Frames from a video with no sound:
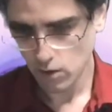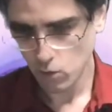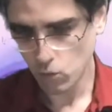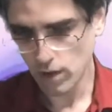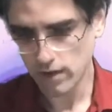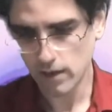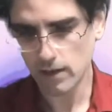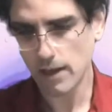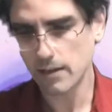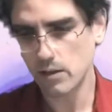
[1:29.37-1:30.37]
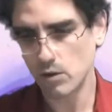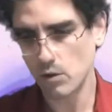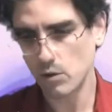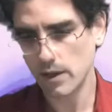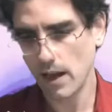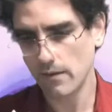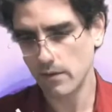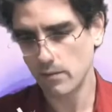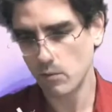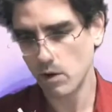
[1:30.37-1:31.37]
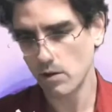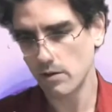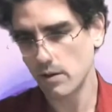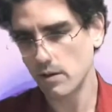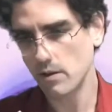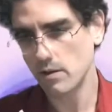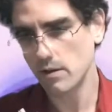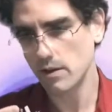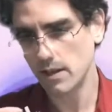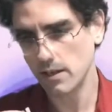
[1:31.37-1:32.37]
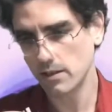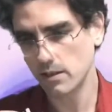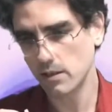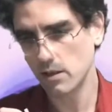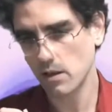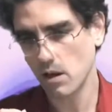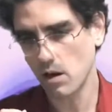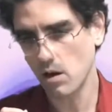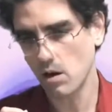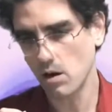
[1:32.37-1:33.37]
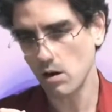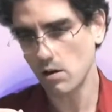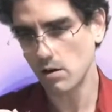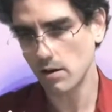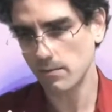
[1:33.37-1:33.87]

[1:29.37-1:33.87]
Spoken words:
What I think I'd like to do is have them where the discs are